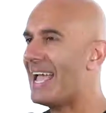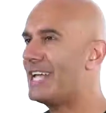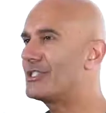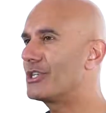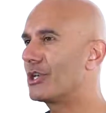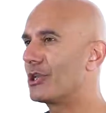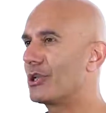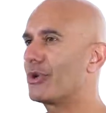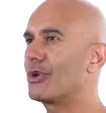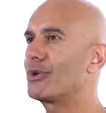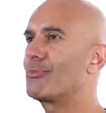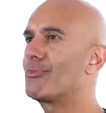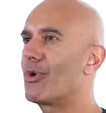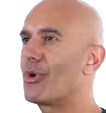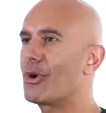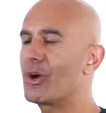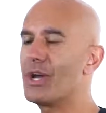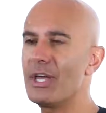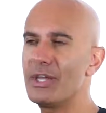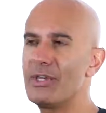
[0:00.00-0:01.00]
as you learn
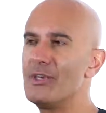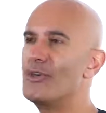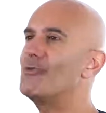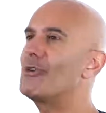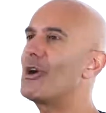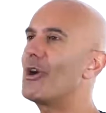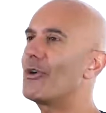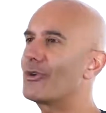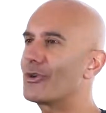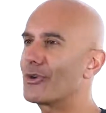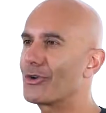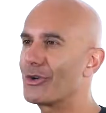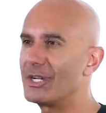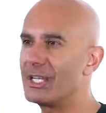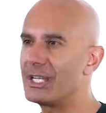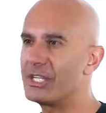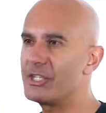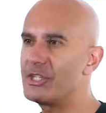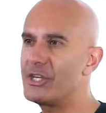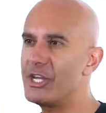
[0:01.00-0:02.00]
more, you know you're going
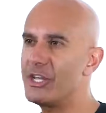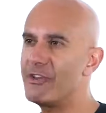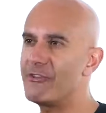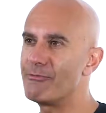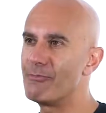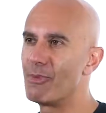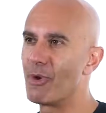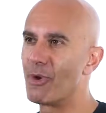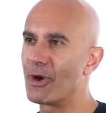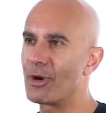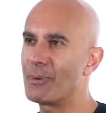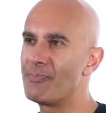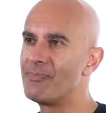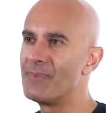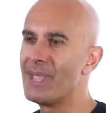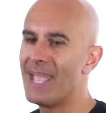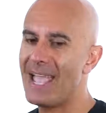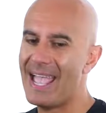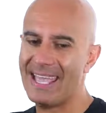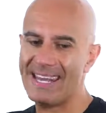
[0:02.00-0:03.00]
to achieve more.
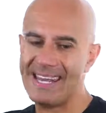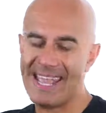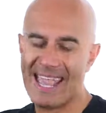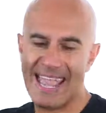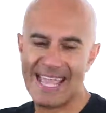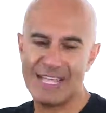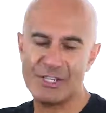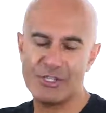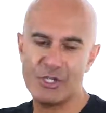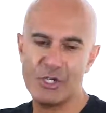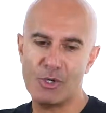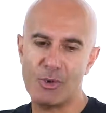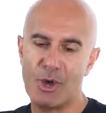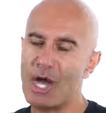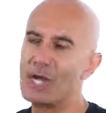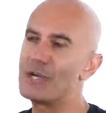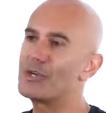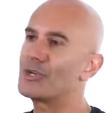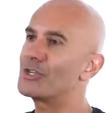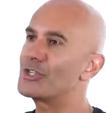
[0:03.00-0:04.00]
And as you
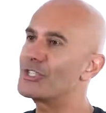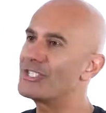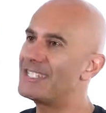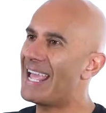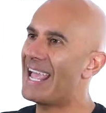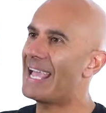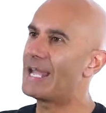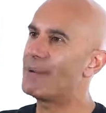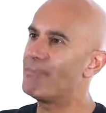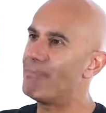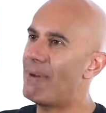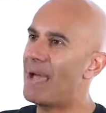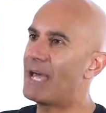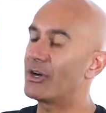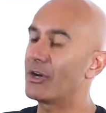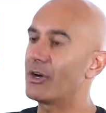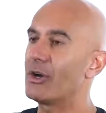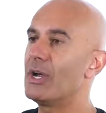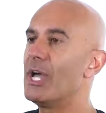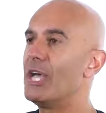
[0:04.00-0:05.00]
understand
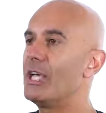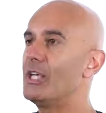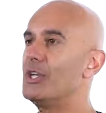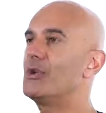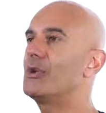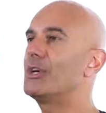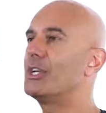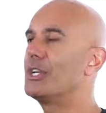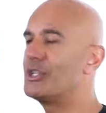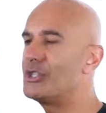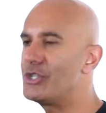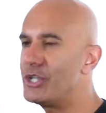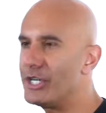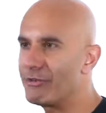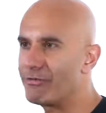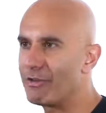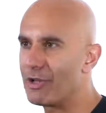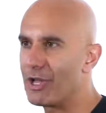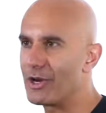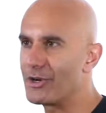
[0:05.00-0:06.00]
better, you can
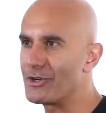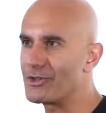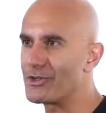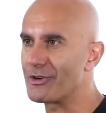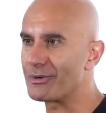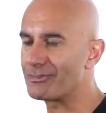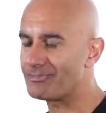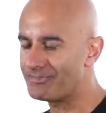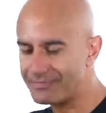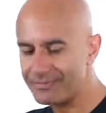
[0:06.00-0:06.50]
achieve larger.